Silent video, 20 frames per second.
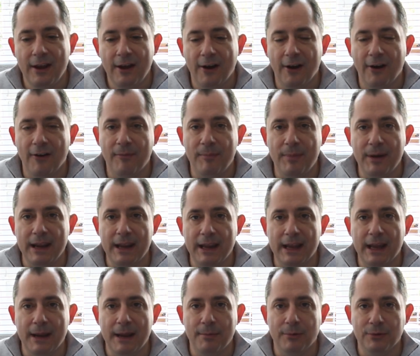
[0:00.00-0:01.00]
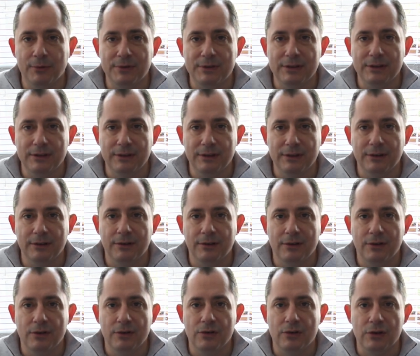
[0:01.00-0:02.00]
of being able to
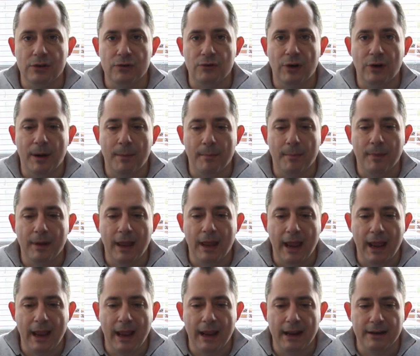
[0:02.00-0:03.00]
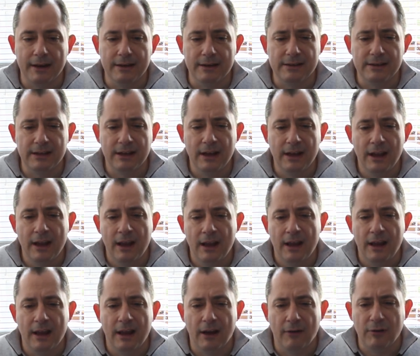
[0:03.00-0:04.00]
drum, and
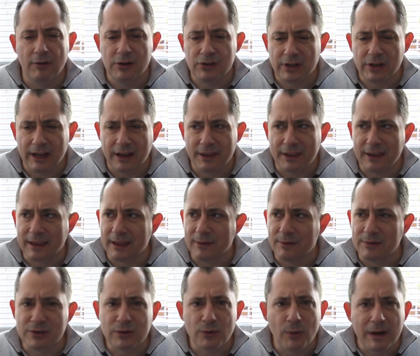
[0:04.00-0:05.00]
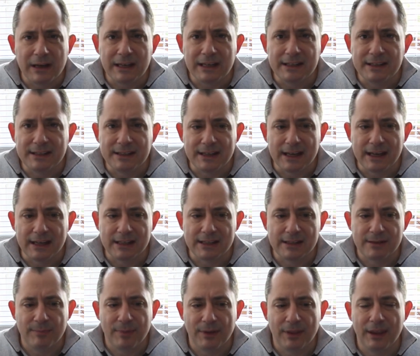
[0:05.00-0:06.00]
originally I think there was
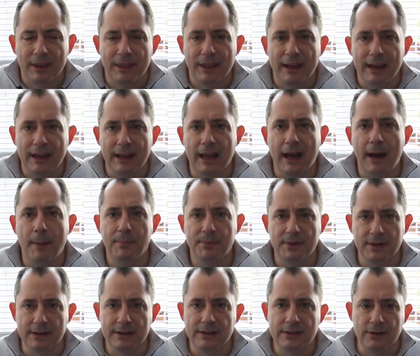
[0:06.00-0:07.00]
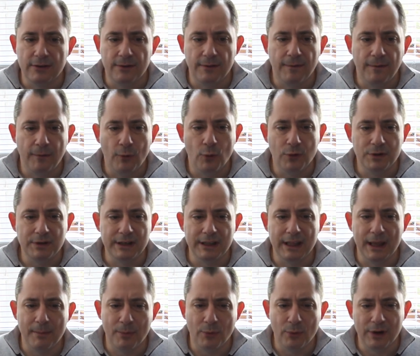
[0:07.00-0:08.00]
26, but then they upped it to 40.
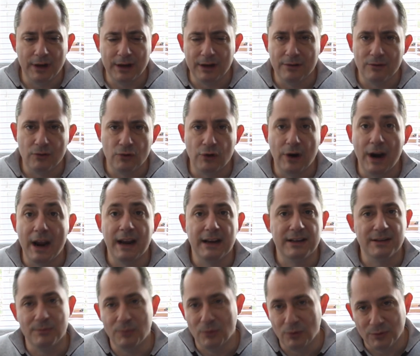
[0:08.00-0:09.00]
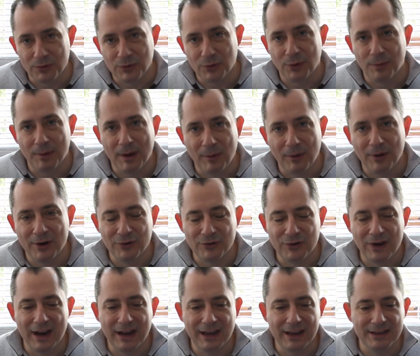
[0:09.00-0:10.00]
They brought in drags, and we'll talk about what a
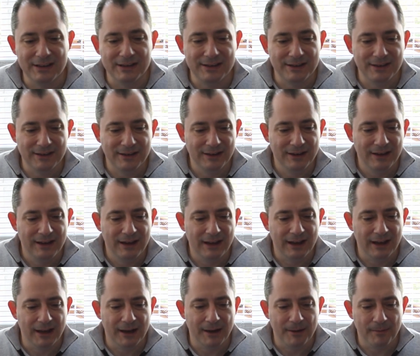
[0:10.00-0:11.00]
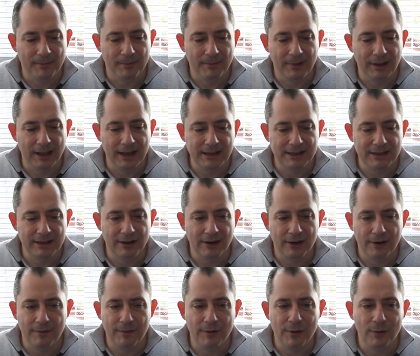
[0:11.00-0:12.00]
drag is later, and
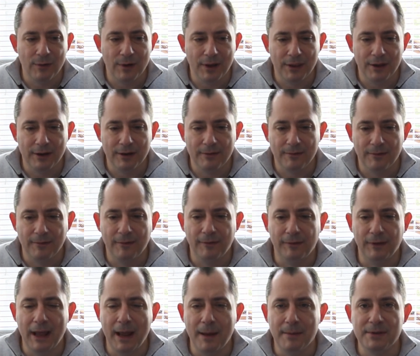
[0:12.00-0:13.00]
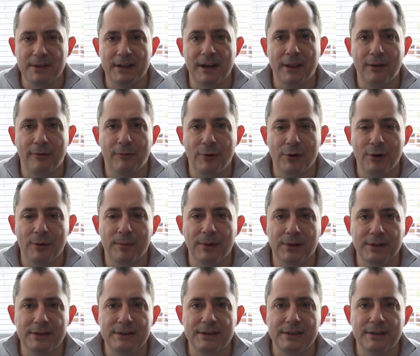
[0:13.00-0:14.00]
a few other flams and other
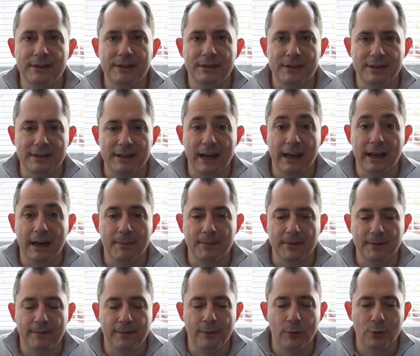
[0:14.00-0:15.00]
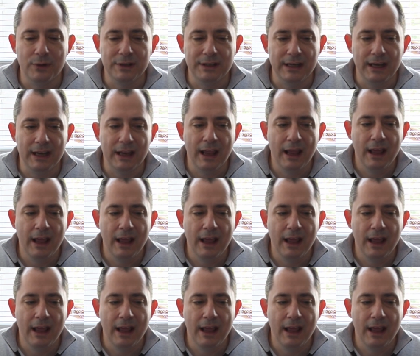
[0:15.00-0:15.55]
rudiments to take it up to 40.